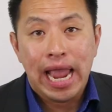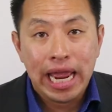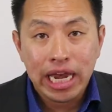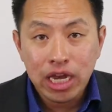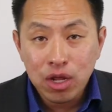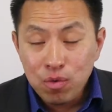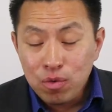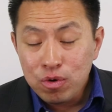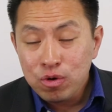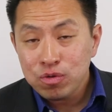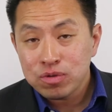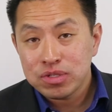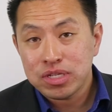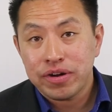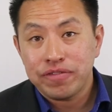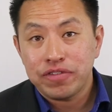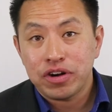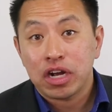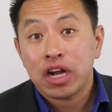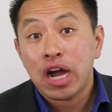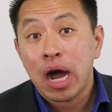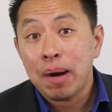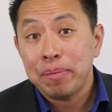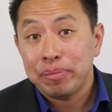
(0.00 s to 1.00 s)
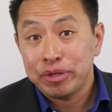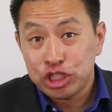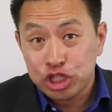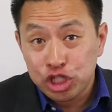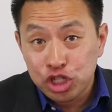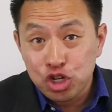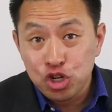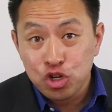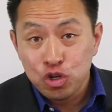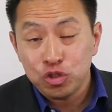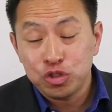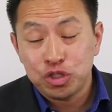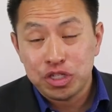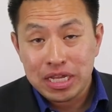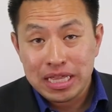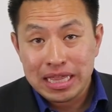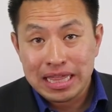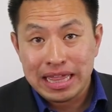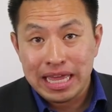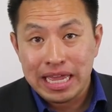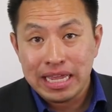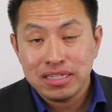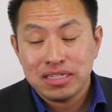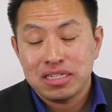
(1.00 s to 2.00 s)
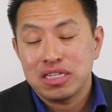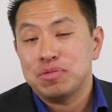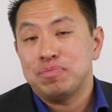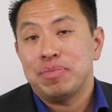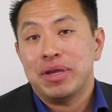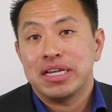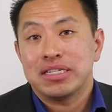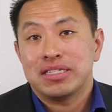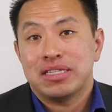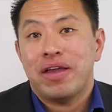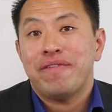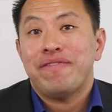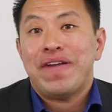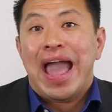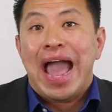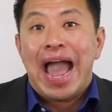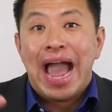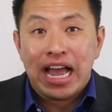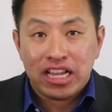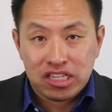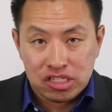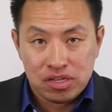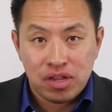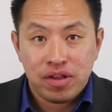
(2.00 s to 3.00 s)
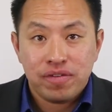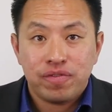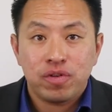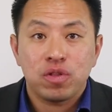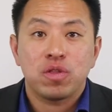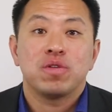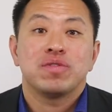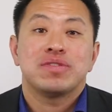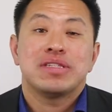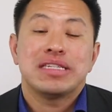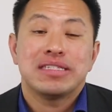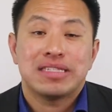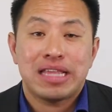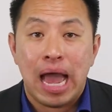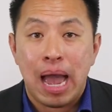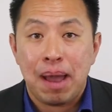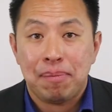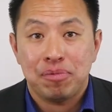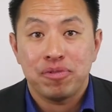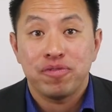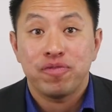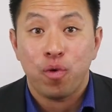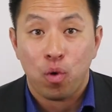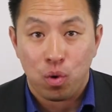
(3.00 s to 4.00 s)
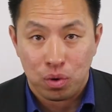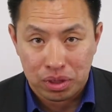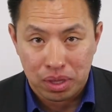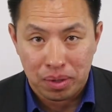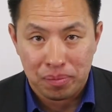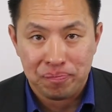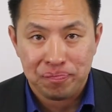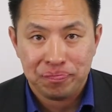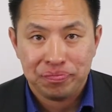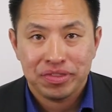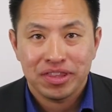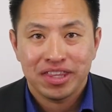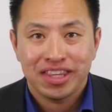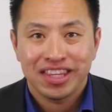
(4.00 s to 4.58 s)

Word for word: Anyone who's ever accomplished huge things is because they've asked for those things to happen for them.